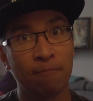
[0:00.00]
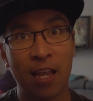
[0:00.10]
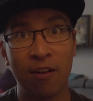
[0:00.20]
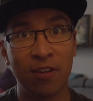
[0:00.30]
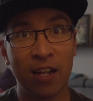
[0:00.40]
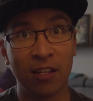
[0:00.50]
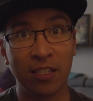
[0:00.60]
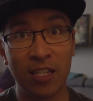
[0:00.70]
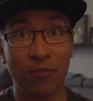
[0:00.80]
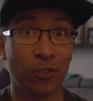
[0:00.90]
having
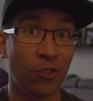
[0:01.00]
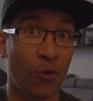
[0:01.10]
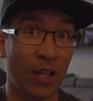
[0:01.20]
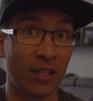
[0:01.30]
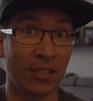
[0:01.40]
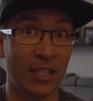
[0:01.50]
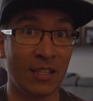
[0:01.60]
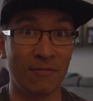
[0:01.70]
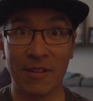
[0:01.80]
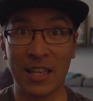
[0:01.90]
LSD versus no
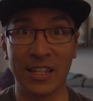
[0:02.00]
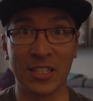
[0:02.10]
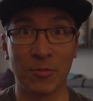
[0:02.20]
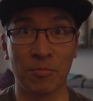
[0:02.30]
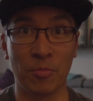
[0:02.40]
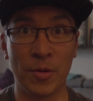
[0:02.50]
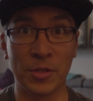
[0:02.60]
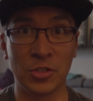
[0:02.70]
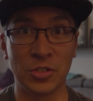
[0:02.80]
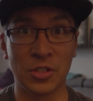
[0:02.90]
LSD, I think is pretty
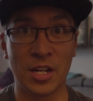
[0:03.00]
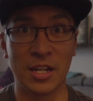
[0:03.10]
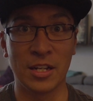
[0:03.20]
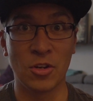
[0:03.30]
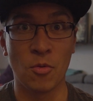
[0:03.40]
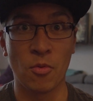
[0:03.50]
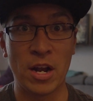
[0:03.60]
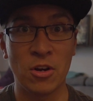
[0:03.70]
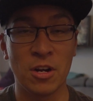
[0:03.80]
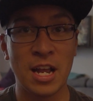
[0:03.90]
much a
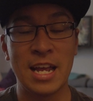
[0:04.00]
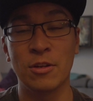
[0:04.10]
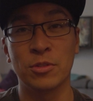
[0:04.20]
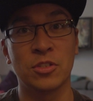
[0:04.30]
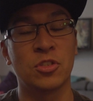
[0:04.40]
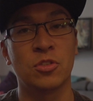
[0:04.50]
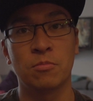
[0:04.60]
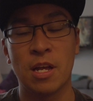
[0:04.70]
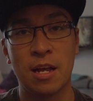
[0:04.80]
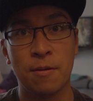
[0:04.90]
no-brainer. And it was
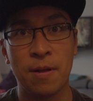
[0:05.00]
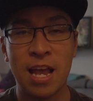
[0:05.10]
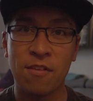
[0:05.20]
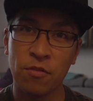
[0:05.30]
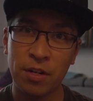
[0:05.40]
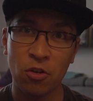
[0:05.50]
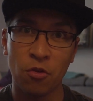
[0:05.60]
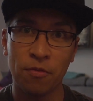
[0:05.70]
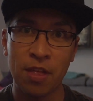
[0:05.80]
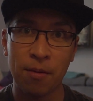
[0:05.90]
I have a video
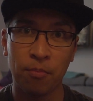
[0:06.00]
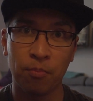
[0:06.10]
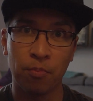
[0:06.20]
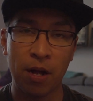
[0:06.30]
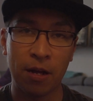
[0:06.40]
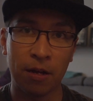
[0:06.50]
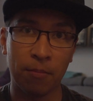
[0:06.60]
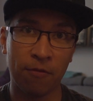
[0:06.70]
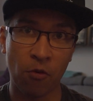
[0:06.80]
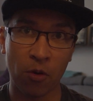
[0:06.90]
of that
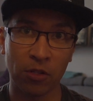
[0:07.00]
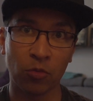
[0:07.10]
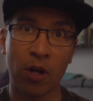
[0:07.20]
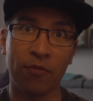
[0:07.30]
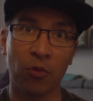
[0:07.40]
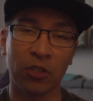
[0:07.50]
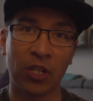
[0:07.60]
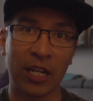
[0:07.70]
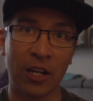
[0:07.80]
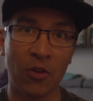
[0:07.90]
before as well, if you want to
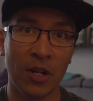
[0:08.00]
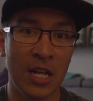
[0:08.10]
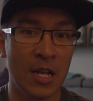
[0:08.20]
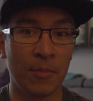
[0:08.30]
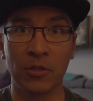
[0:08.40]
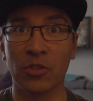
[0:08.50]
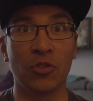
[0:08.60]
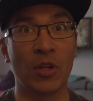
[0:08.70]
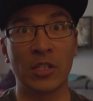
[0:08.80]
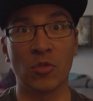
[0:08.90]
check it out. But it was a
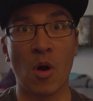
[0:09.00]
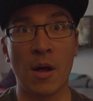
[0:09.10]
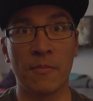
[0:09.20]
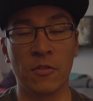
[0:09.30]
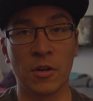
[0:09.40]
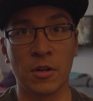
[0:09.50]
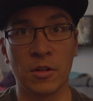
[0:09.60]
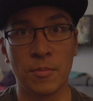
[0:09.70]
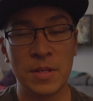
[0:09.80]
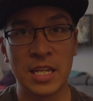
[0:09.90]
straight swap for
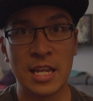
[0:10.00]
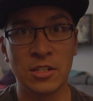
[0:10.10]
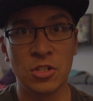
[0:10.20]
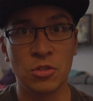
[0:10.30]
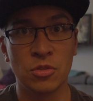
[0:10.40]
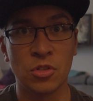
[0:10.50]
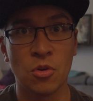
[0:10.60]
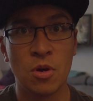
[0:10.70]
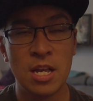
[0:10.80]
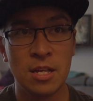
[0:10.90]
the BK2.
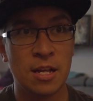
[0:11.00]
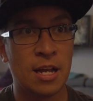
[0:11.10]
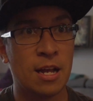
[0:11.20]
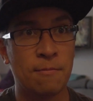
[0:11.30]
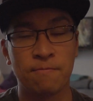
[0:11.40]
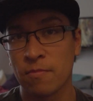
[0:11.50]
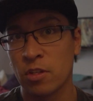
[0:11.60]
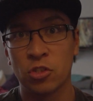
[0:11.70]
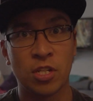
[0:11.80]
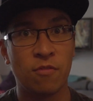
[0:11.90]
So
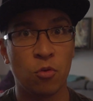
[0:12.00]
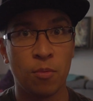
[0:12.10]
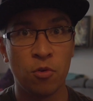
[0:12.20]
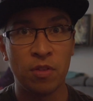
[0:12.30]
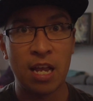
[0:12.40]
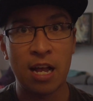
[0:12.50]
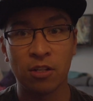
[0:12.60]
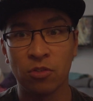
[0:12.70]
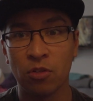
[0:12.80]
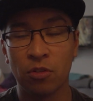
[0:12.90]
just having to remove the
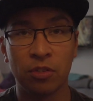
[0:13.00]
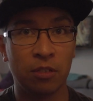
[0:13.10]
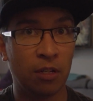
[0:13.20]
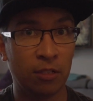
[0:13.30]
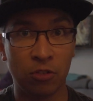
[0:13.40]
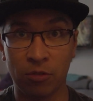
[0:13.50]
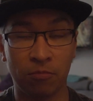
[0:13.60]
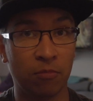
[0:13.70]
axles and just